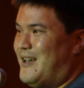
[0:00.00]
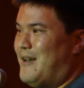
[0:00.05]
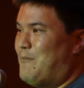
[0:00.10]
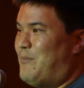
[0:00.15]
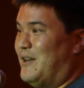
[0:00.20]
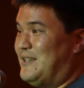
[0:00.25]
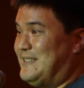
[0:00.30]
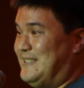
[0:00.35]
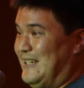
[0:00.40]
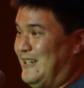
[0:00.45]

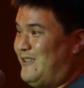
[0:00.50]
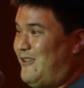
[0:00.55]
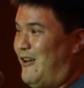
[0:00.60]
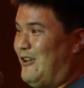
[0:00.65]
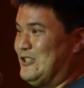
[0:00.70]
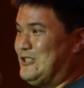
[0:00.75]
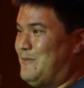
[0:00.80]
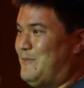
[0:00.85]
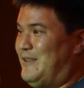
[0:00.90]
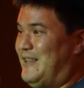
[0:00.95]
but still
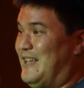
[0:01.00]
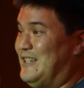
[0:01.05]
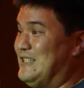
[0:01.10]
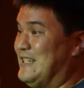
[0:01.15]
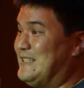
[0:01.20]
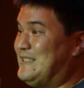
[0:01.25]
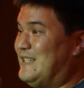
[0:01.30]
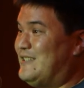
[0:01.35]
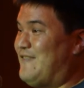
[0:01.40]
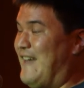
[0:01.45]
ultimately
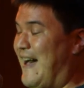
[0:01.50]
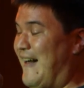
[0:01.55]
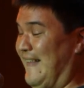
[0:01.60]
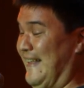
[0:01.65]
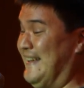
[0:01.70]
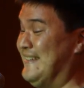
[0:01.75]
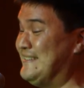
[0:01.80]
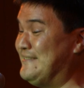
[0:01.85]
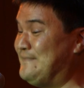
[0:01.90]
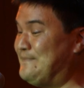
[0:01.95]
just as
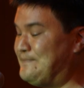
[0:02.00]
valid.